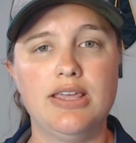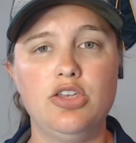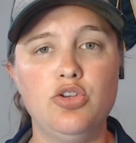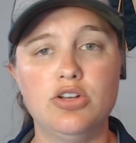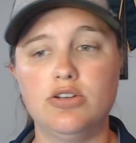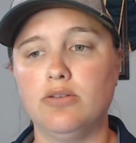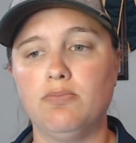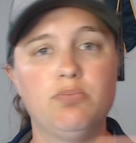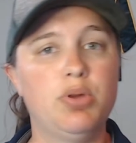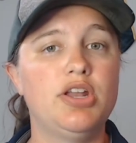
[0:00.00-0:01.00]

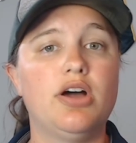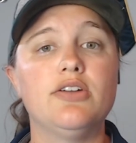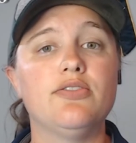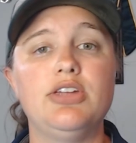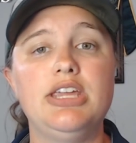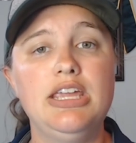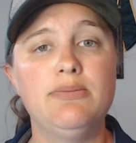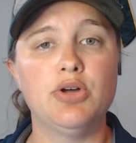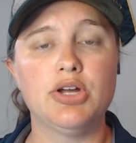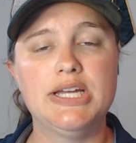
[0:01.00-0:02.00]
can put on a free
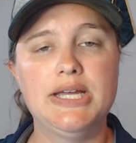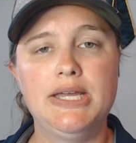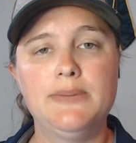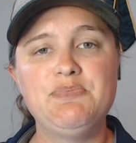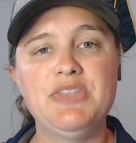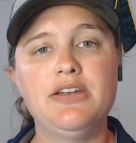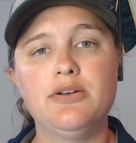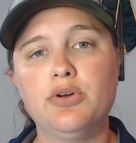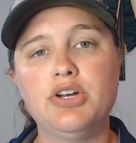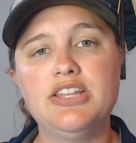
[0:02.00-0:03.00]
ebook. And in
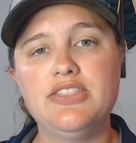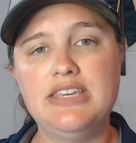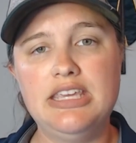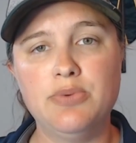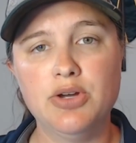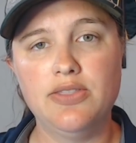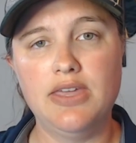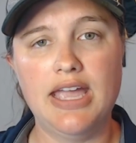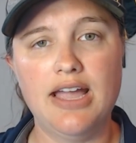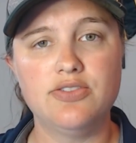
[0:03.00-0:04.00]
order to get the ebook,
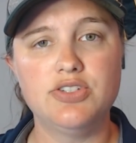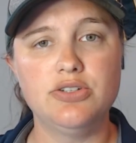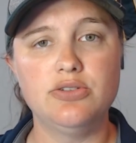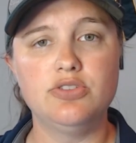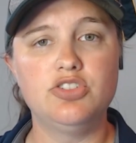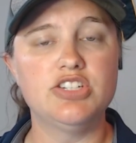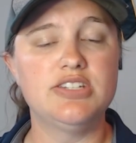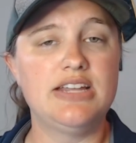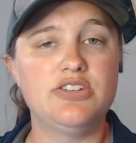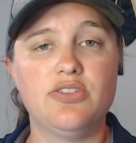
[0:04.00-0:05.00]
they have to
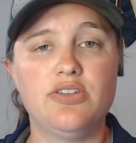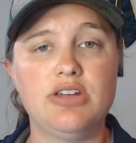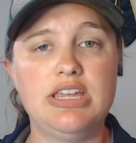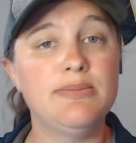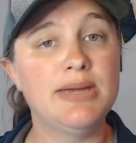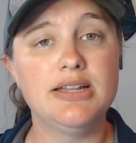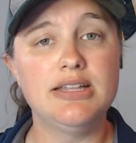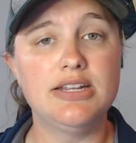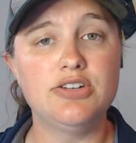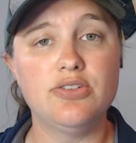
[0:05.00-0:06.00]
just enter their email
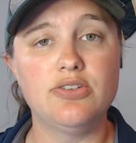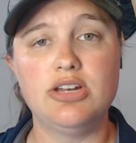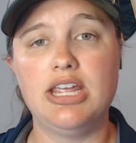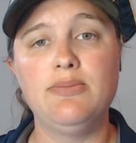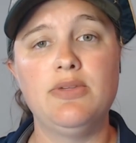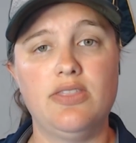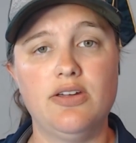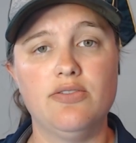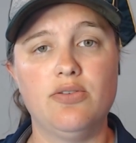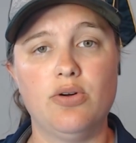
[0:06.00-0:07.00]
and enter their name, and
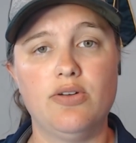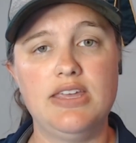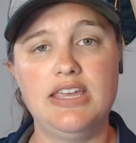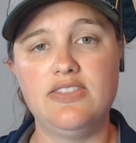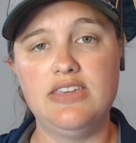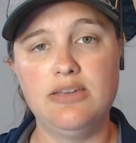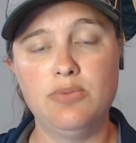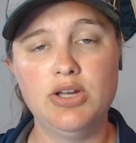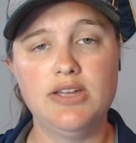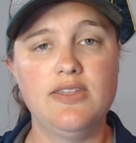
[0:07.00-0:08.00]
therefore they get the
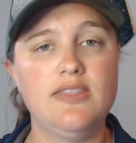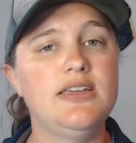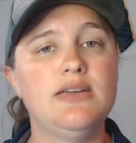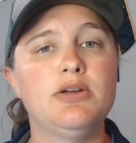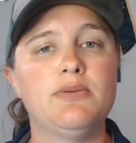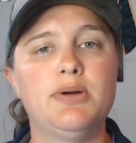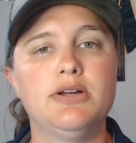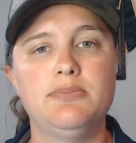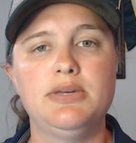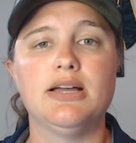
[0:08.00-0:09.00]
ebook, and then they can
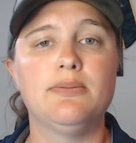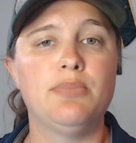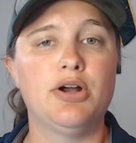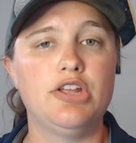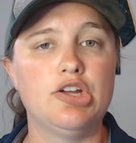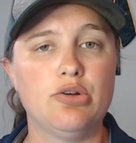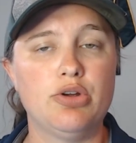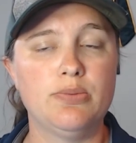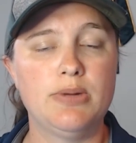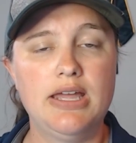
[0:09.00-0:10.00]
become part of your group.